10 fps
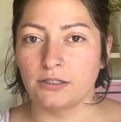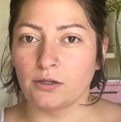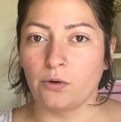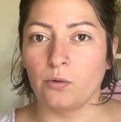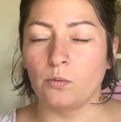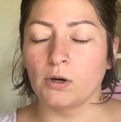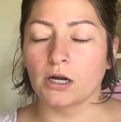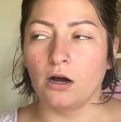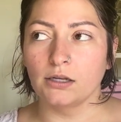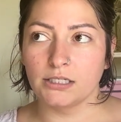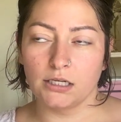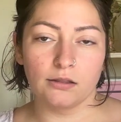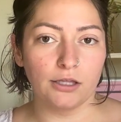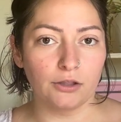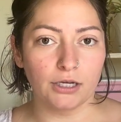So we're
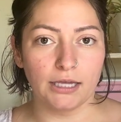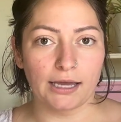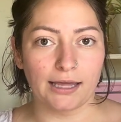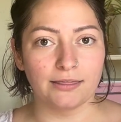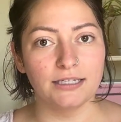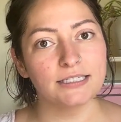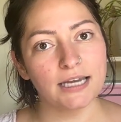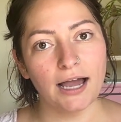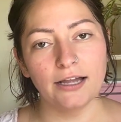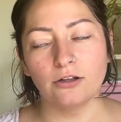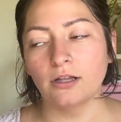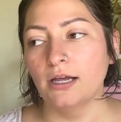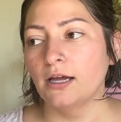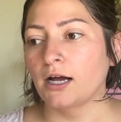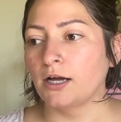constantly looking at the style.
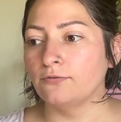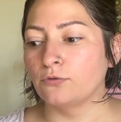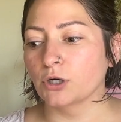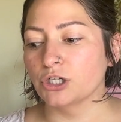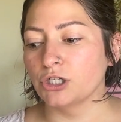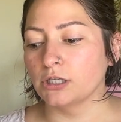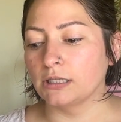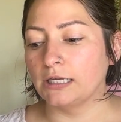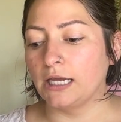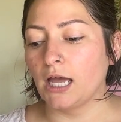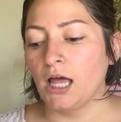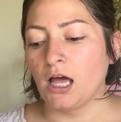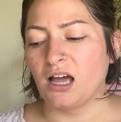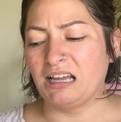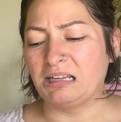Unfortunately,
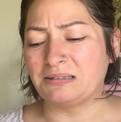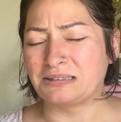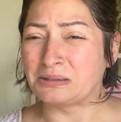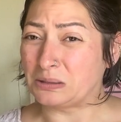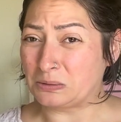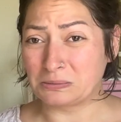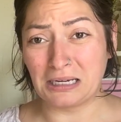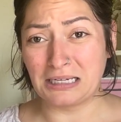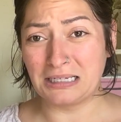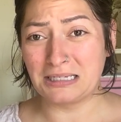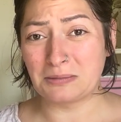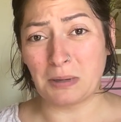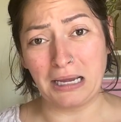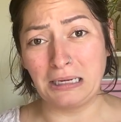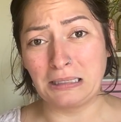low-rise
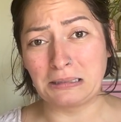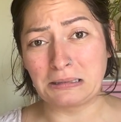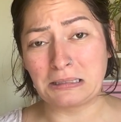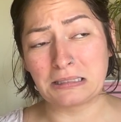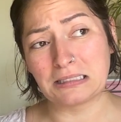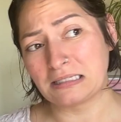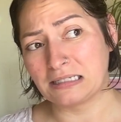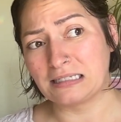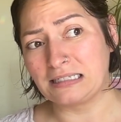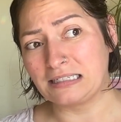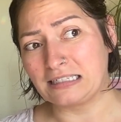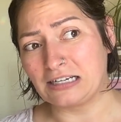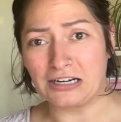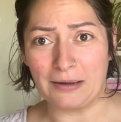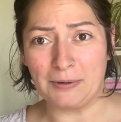pants
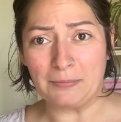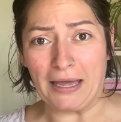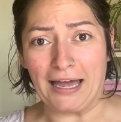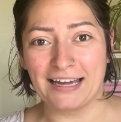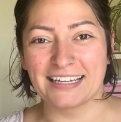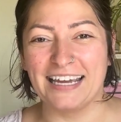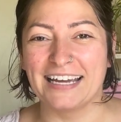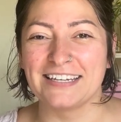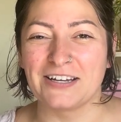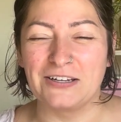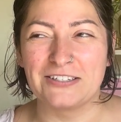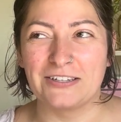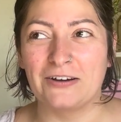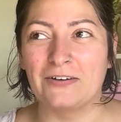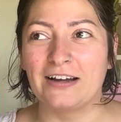are coming back, and
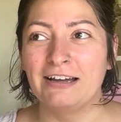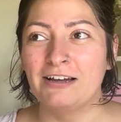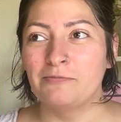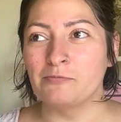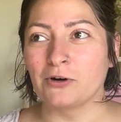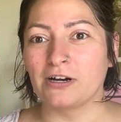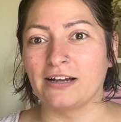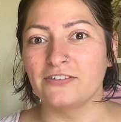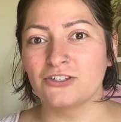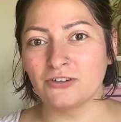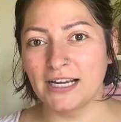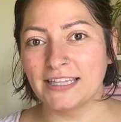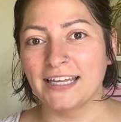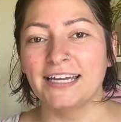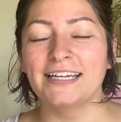also more of straight
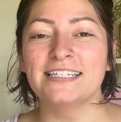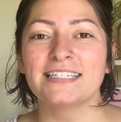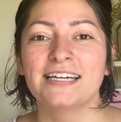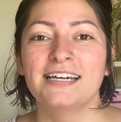legs.